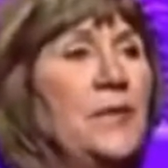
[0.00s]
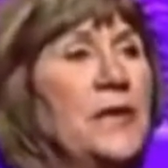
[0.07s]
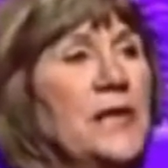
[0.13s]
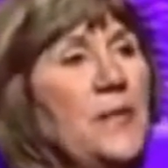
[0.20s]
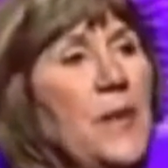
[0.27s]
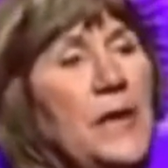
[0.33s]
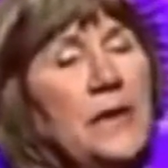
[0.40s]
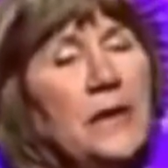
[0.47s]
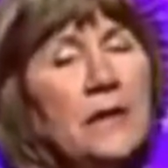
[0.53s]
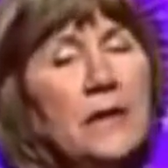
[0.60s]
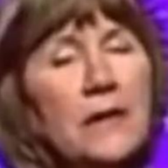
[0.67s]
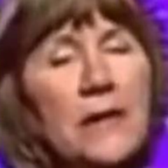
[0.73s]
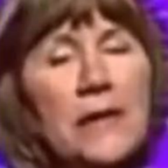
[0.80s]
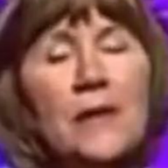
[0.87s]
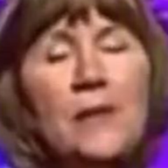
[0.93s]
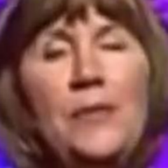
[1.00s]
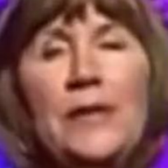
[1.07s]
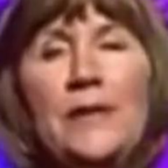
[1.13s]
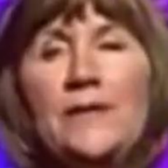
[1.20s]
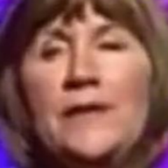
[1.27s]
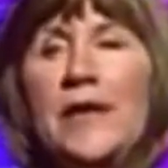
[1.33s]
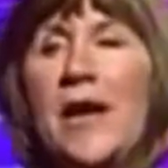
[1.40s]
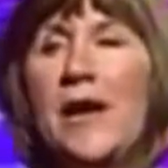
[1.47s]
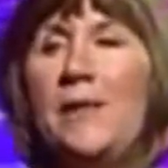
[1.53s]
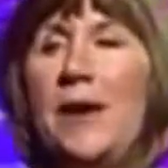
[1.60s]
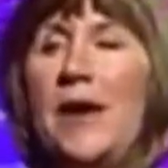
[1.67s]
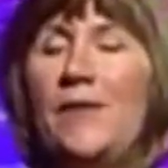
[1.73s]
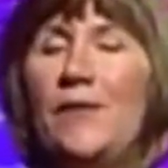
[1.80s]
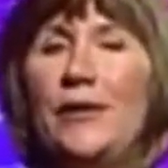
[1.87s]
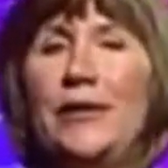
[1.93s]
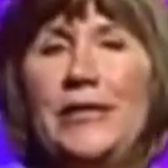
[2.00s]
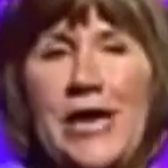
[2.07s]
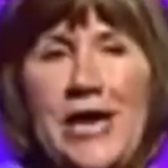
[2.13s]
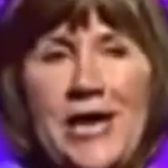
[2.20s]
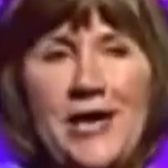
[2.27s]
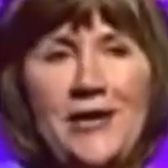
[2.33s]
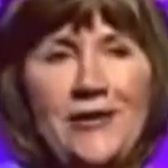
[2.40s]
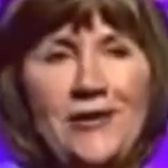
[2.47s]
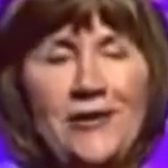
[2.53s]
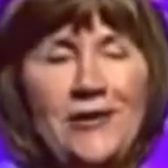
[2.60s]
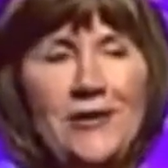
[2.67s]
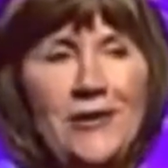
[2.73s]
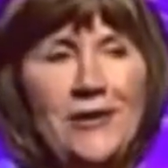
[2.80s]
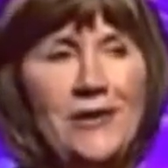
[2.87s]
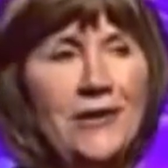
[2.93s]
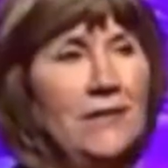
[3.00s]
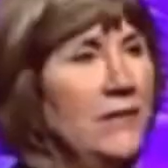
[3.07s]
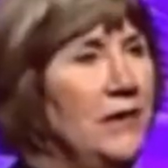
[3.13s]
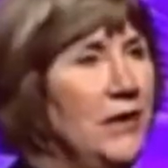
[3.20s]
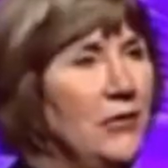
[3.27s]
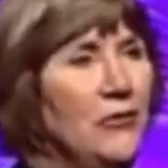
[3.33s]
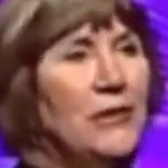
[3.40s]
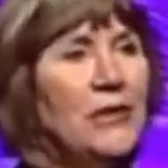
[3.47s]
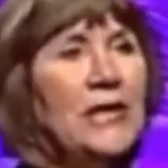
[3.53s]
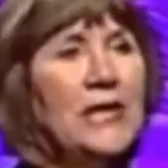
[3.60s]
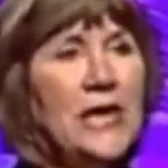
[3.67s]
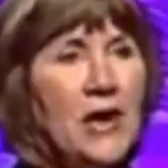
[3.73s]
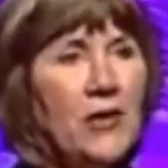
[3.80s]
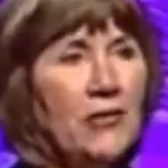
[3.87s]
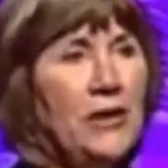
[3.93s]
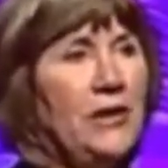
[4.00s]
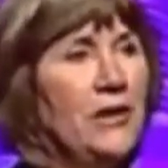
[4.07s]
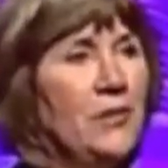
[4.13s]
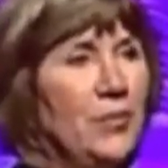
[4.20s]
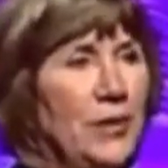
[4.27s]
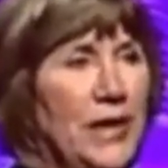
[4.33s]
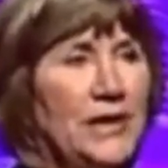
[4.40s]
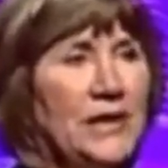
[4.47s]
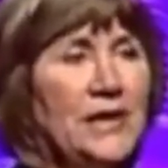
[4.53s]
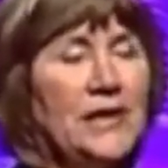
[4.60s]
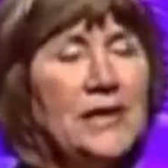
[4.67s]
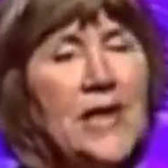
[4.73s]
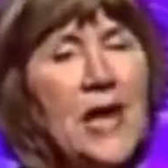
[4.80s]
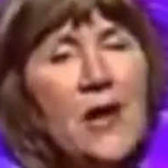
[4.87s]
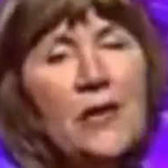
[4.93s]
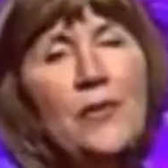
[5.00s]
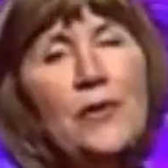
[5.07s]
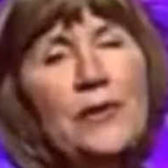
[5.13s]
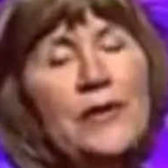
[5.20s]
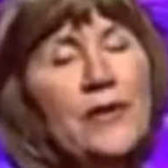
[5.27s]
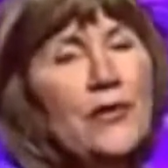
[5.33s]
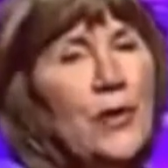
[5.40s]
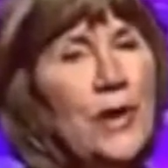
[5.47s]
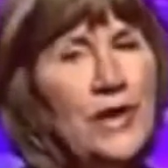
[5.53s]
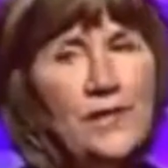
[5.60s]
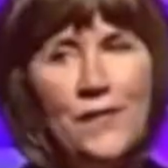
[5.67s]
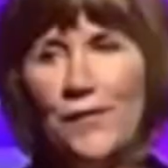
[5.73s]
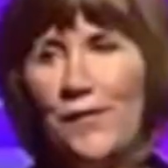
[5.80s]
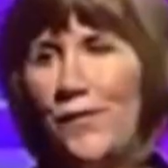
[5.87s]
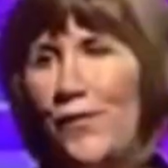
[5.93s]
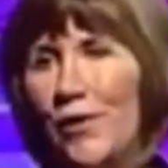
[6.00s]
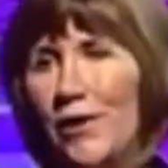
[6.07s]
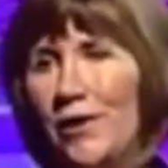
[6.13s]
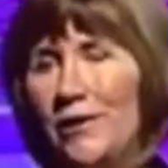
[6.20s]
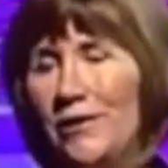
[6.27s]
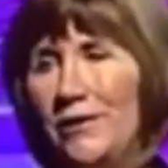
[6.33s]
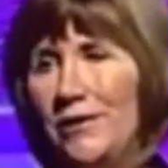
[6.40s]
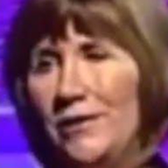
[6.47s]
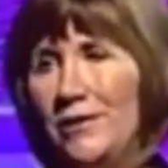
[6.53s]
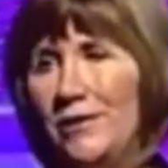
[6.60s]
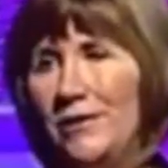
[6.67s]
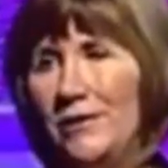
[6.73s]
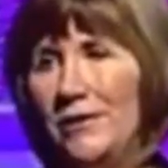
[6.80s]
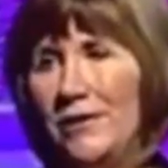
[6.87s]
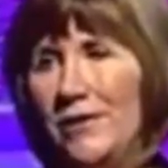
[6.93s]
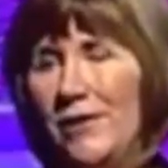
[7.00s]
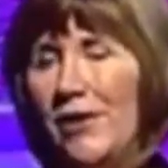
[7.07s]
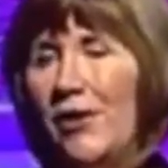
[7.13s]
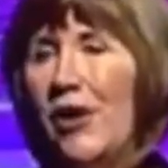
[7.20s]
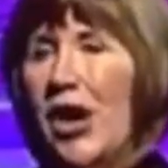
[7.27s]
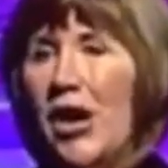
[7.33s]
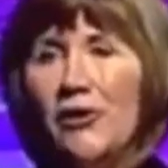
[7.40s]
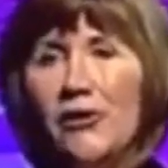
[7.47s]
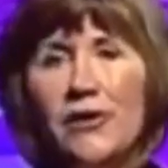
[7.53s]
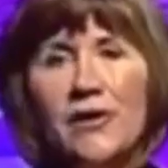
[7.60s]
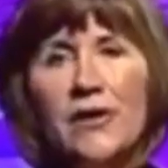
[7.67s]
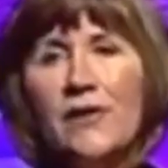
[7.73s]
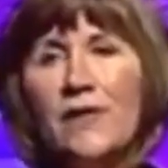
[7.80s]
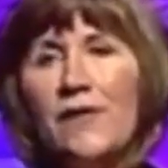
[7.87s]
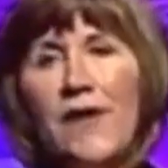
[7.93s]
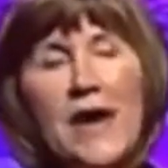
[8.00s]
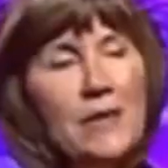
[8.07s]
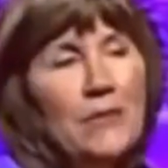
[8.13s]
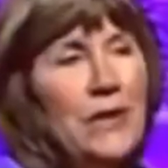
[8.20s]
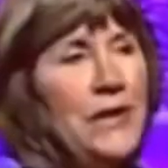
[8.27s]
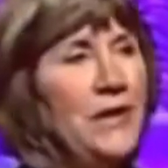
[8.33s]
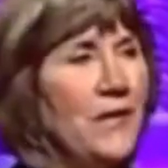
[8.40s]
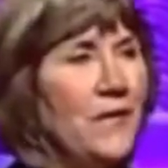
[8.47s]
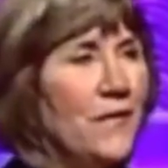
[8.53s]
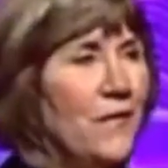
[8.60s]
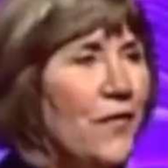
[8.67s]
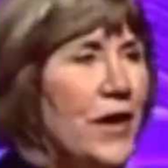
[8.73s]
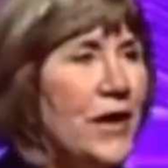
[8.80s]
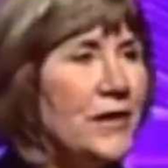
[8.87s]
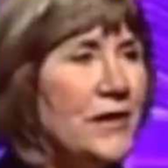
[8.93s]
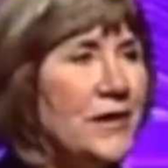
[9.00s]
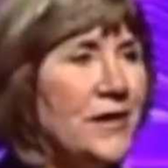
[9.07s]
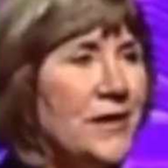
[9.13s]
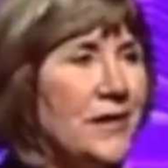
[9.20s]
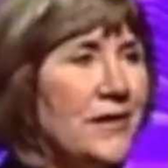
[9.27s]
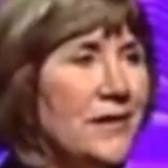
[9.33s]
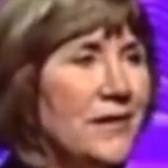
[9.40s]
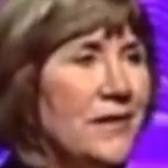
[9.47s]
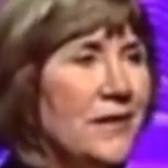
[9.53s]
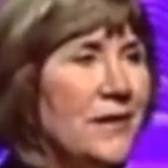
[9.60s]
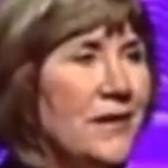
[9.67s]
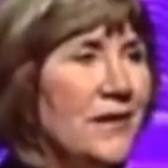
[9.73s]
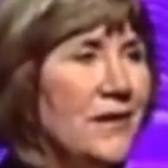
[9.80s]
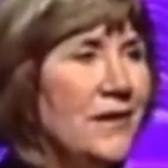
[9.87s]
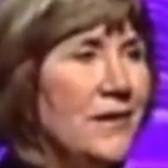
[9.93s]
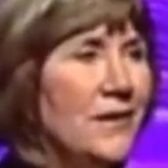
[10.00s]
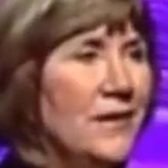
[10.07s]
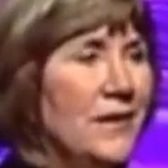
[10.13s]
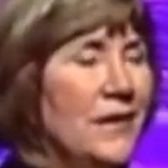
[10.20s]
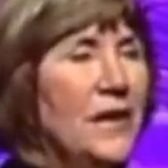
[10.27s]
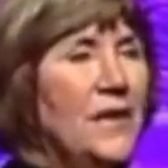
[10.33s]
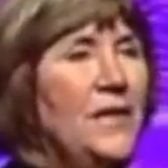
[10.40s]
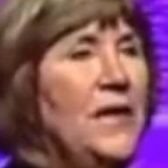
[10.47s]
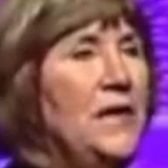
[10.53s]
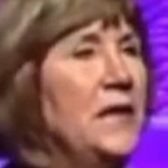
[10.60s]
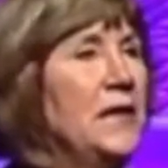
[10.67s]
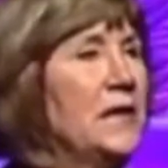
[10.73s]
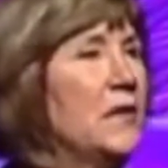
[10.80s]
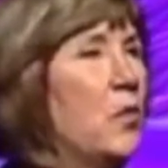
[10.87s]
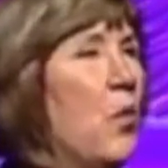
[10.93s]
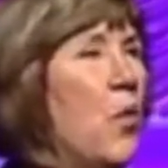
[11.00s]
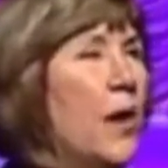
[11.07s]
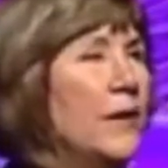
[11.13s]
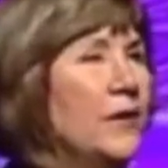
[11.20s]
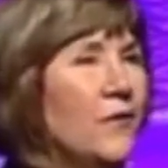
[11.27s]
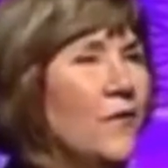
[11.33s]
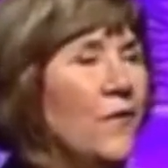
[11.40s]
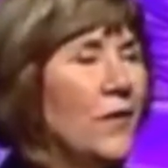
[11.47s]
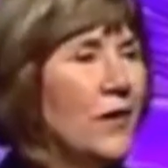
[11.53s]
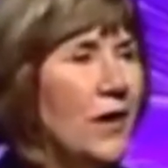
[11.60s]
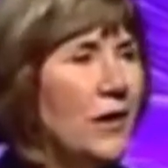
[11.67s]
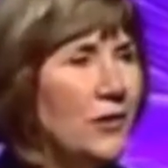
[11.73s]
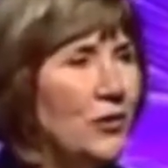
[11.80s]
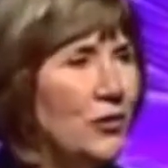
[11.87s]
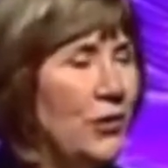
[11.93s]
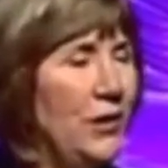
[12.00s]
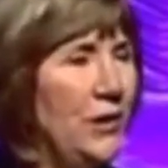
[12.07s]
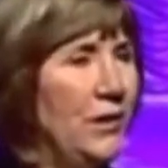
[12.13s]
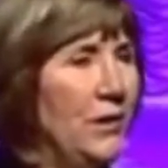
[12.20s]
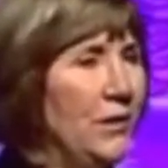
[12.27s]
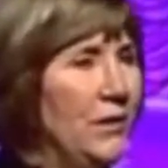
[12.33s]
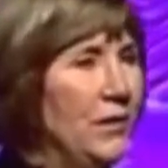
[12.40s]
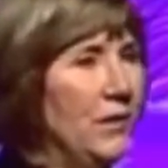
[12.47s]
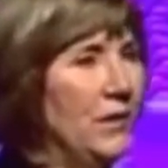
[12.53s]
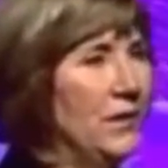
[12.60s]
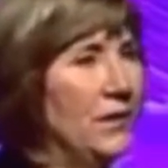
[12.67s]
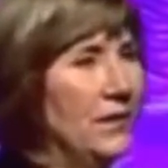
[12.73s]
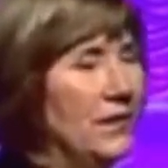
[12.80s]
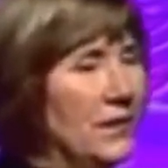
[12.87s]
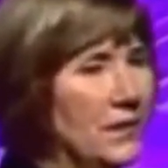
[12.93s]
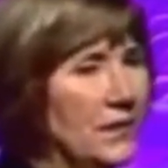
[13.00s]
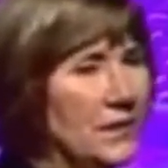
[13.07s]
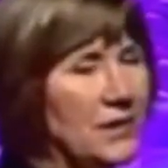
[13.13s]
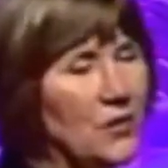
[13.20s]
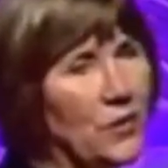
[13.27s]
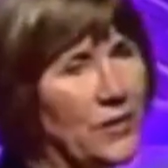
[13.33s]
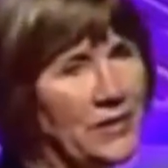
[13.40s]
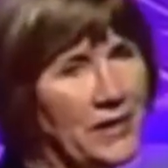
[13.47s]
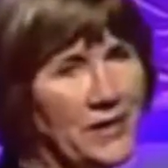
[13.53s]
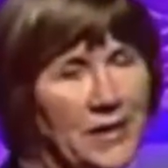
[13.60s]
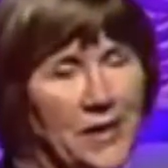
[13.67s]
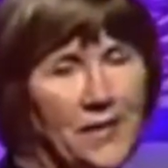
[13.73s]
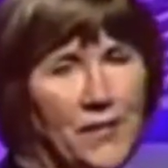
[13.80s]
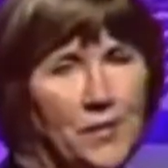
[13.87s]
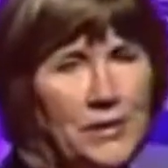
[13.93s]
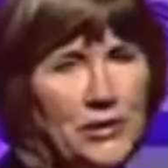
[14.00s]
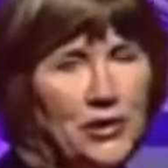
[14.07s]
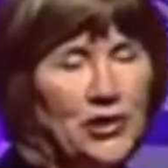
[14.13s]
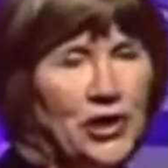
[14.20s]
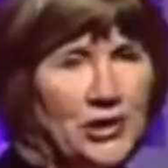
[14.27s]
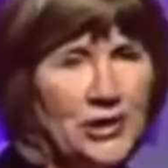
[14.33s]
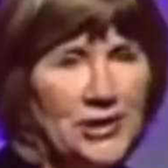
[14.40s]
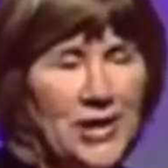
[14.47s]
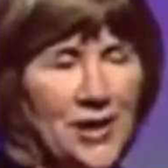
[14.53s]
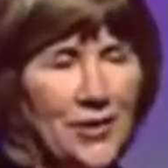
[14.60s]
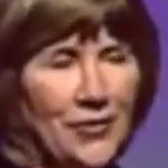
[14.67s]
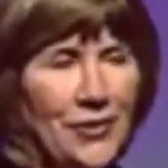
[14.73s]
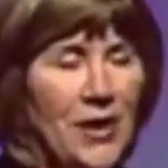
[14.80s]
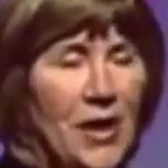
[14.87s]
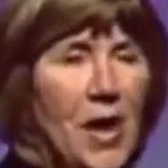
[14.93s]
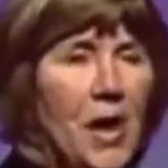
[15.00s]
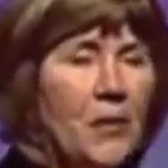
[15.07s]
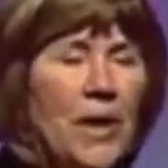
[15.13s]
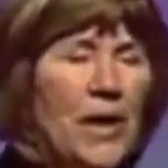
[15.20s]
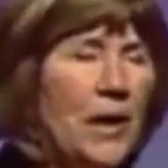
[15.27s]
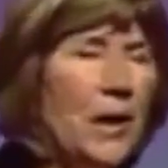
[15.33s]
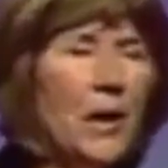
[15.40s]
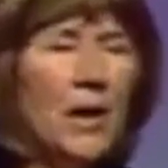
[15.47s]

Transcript: spend a little bit of time every day literally counting their blessings, counting what they're grateful for. Their health, their family, their friends, living in this wonderful country. So what that the government shut down. But